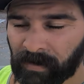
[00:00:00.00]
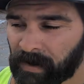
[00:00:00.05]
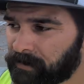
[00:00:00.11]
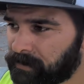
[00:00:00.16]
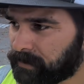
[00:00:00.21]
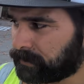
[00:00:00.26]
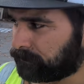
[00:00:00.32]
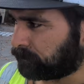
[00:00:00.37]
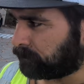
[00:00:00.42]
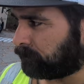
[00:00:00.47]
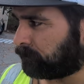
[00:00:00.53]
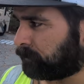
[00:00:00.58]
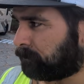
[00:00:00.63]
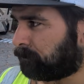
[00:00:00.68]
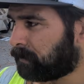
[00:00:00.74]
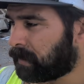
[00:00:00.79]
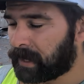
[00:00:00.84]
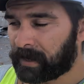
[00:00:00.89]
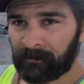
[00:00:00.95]
very different
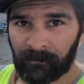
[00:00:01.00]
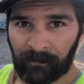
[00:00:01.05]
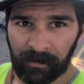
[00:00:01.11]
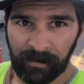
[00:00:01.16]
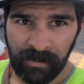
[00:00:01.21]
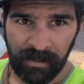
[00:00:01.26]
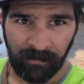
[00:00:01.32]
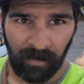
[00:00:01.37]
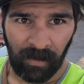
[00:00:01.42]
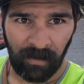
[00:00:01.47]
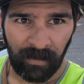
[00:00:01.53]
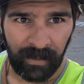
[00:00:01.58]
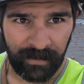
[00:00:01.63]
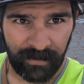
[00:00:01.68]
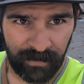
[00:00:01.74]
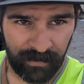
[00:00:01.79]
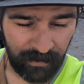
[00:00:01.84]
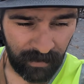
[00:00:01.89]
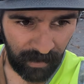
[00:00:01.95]
from mine. First of all,
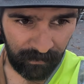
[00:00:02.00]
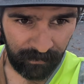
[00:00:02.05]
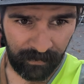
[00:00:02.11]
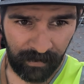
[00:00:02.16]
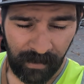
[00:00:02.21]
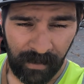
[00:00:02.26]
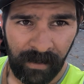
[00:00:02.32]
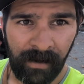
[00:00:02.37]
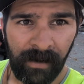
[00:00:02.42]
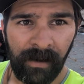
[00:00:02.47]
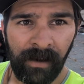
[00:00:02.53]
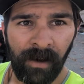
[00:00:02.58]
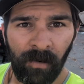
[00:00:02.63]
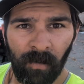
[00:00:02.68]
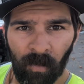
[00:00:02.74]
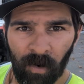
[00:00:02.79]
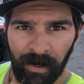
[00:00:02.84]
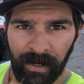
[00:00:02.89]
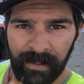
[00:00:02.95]
it's got the
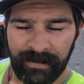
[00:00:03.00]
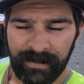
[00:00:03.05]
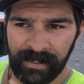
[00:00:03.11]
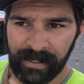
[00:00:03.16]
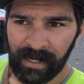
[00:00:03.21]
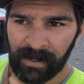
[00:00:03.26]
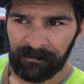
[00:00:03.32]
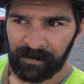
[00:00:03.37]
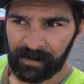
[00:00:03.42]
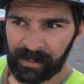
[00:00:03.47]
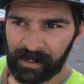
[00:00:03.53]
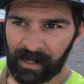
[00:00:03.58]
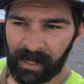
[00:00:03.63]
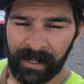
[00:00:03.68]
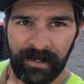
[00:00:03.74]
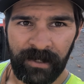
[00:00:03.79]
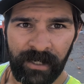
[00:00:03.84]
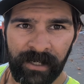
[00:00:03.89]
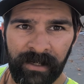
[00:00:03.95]
1NZFE
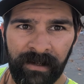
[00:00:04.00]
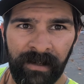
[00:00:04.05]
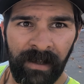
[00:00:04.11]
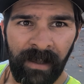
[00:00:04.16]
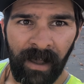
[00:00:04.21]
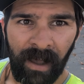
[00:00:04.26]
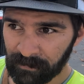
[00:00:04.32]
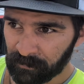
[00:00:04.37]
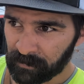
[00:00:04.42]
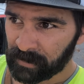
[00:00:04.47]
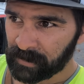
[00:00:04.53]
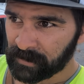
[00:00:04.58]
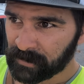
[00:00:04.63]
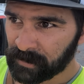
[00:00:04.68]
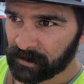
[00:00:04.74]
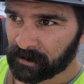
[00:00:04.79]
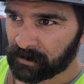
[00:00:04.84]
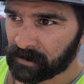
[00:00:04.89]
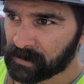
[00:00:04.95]
engine, different
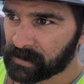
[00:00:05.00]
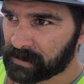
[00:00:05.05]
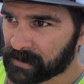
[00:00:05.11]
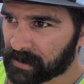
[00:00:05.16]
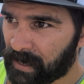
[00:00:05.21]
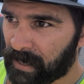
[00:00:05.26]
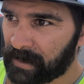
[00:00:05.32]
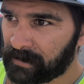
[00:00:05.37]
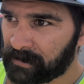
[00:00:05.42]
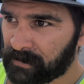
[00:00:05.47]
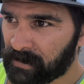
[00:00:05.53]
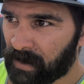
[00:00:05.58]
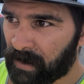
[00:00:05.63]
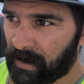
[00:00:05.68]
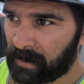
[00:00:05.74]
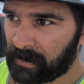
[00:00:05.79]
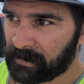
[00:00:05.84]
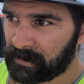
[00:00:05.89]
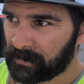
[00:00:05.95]
internals. It's got
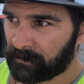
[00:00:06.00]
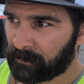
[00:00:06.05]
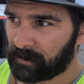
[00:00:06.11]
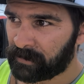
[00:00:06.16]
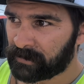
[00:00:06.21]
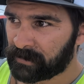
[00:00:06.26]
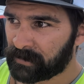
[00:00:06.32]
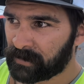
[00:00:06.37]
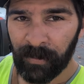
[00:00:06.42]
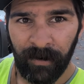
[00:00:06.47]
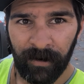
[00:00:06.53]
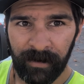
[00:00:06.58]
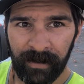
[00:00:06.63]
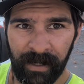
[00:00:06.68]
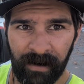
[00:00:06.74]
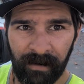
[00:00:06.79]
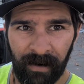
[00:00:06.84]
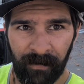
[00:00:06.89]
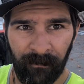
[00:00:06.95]
different third
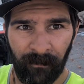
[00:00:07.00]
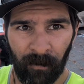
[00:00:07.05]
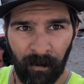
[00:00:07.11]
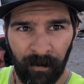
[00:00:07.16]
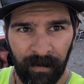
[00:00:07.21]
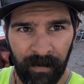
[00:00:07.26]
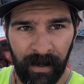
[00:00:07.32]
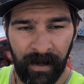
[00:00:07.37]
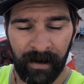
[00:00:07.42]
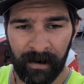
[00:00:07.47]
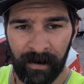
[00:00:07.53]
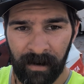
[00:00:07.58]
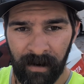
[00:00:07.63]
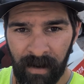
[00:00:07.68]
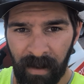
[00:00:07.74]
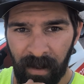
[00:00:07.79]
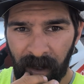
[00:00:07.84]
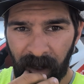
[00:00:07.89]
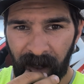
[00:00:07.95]
gear and fourth gear
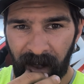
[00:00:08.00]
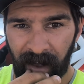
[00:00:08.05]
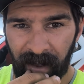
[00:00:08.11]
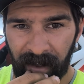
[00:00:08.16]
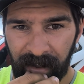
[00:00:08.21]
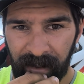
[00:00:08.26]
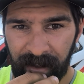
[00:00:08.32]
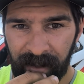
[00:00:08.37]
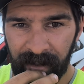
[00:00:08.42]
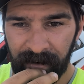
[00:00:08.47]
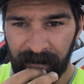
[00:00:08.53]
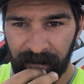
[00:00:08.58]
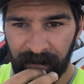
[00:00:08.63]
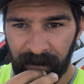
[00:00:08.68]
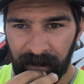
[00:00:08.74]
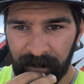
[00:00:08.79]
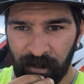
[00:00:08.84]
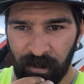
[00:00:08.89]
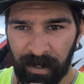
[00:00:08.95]
in
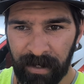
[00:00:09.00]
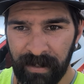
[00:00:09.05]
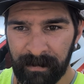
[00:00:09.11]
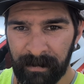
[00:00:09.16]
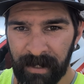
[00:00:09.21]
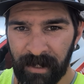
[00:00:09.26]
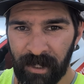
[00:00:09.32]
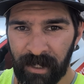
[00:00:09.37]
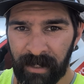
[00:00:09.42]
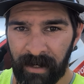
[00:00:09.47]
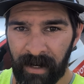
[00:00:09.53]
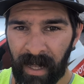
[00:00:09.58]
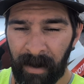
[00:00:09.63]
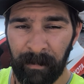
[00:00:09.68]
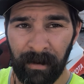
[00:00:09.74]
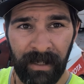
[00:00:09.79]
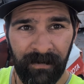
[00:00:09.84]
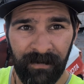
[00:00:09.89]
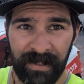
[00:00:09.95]
the transmission. I
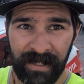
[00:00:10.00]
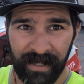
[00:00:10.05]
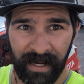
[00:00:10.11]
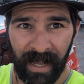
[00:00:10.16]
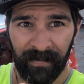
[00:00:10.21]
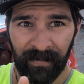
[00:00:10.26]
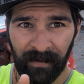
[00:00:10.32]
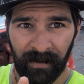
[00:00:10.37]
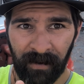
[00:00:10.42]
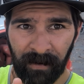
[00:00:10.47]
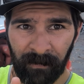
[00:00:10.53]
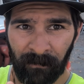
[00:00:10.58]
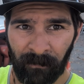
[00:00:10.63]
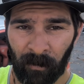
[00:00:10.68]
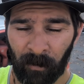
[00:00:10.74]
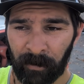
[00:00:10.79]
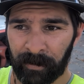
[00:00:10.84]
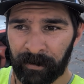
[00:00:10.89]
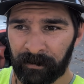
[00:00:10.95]
believe it's got the
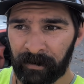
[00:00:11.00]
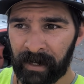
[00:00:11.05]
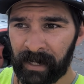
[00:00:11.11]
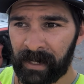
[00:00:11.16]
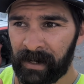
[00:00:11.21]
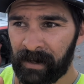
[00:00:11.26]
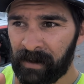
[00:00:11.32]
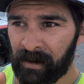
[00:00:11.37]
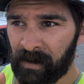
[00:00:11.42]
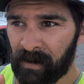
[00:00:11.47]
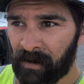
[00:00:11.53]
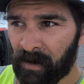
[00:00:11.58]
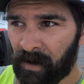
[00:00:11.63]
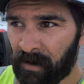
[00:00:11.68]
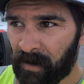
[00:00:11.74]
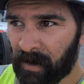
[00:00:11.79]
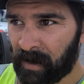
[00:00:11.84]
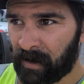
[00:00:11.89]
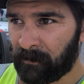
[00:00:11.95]

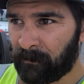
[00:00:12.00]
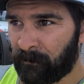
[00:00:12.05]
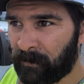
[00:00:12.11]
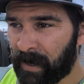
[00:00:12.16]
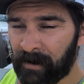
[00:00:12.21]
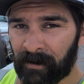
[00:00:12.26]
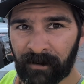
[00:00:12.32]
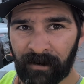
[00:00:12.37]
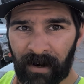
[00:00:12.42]
4.3 final